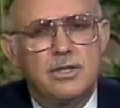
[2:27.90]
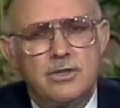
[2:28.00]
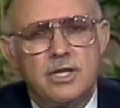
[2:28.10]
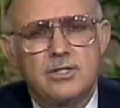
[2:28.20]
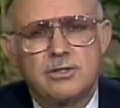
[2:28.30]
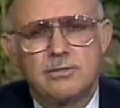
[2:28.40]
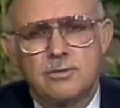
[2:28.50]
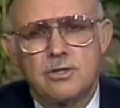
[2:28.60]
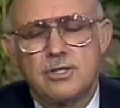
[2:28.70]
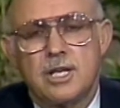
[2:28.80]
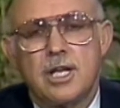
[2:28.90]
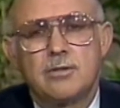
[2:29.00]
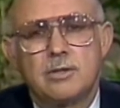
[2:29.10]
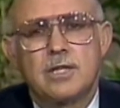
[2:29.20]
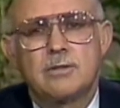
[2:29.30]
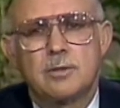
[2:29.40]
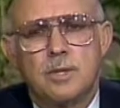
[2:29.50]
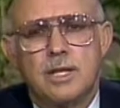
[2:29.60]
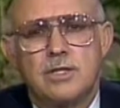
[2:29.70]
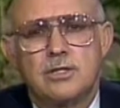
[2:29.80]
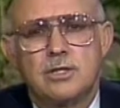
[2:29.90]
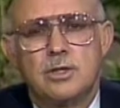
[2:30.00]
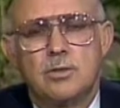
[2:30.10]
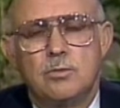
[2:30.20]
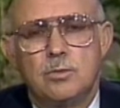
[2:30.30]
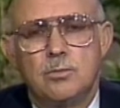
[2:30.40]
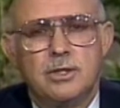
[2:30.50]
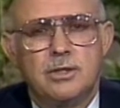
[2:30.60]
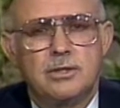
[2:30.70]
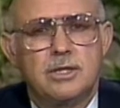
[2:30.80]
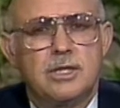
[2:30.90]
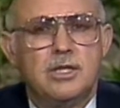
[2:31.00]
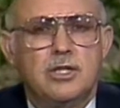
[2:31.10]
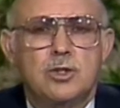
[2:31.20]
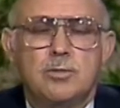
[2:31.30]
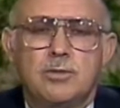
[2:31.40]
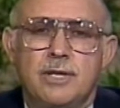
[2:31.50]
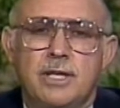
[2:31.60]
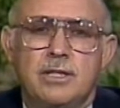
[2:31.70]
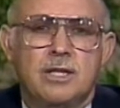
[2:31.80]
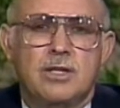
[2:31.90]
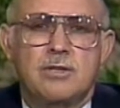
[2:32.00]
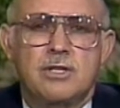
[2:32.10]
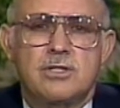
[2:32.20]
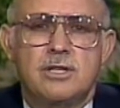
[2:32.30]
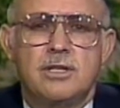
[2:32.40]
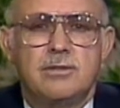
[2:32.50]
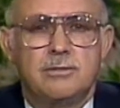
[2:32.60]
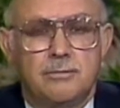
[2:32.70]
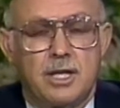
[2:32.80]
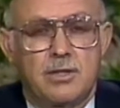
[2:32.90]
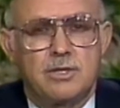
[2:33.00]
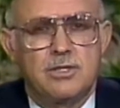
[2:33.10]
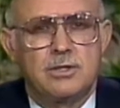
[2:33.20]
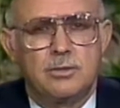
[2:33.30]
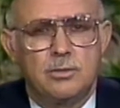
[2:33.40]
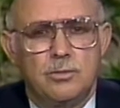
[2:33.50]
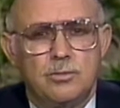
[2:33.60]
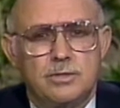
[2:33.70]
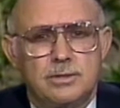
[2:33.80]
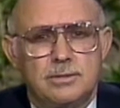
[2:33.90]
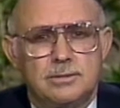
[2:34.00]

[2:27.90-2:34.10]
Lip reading: Thus, the first hydroelectric plants were built to provide electricity to factories and homes.